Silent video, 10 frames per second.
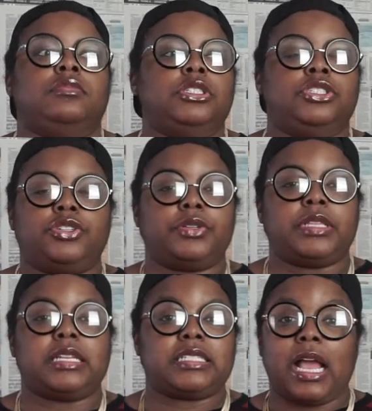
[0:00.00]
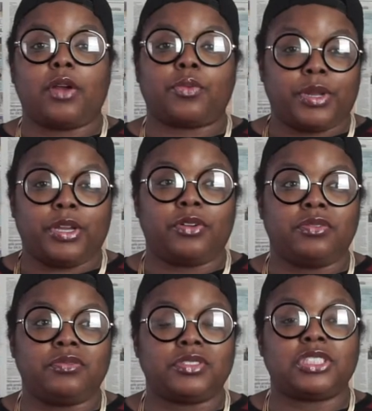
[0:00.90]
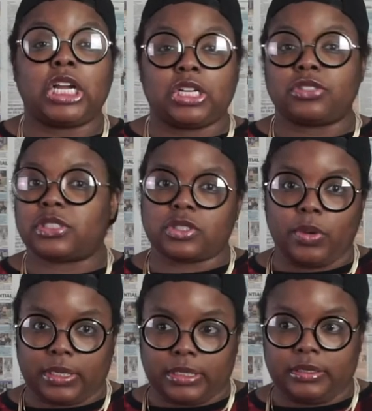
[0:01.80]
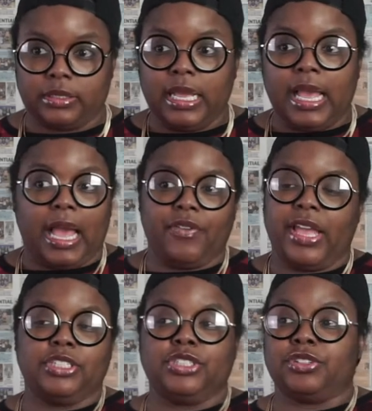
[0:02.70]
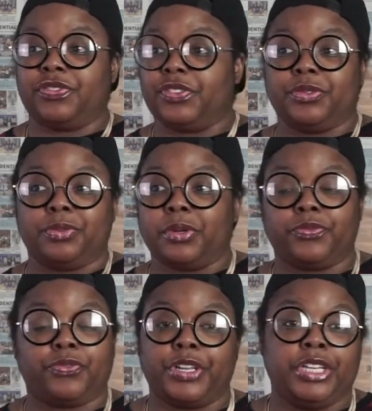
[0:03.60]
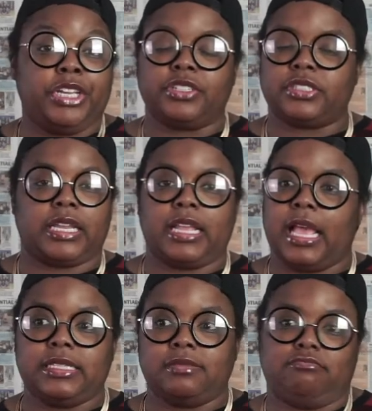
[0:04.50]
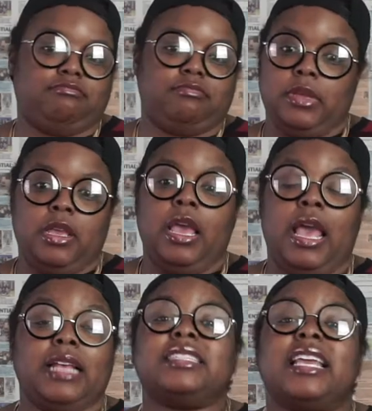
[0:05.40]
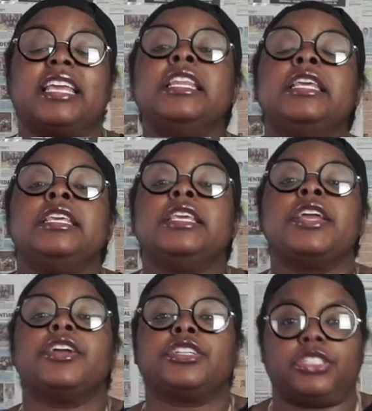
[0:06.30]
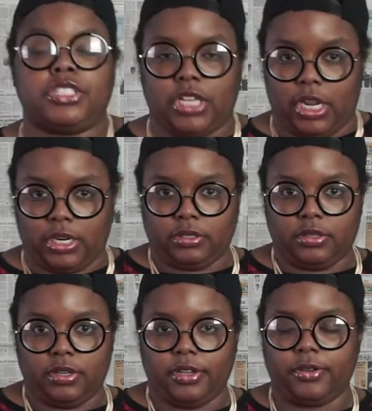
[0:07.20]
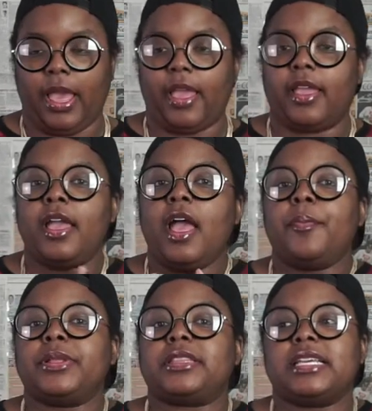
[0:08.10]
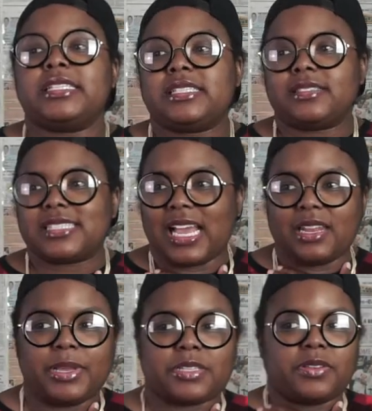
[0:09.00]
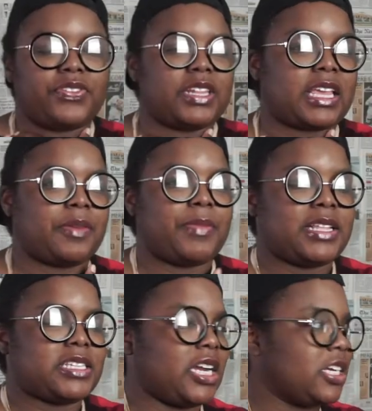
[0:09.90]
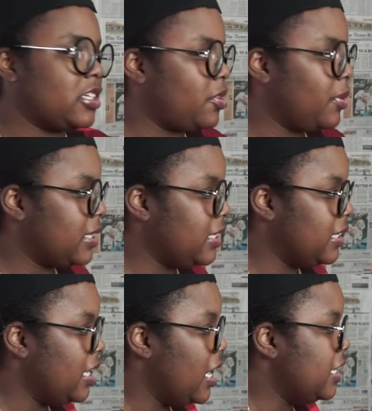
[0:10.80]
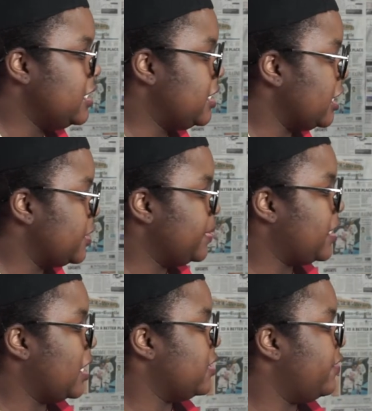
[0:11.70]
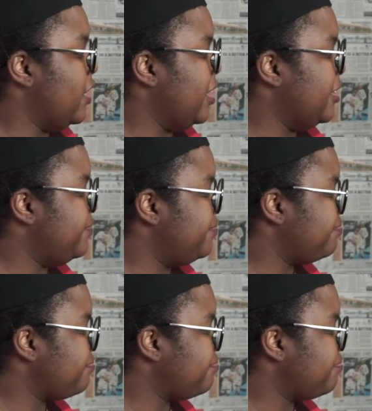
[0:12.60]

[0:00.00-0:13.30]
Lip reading: jewelry that is not real turns quickly. I've had jewelry for years that has taken years to turn, okay? But this kind of makes me feel like it may turn quickly just because of the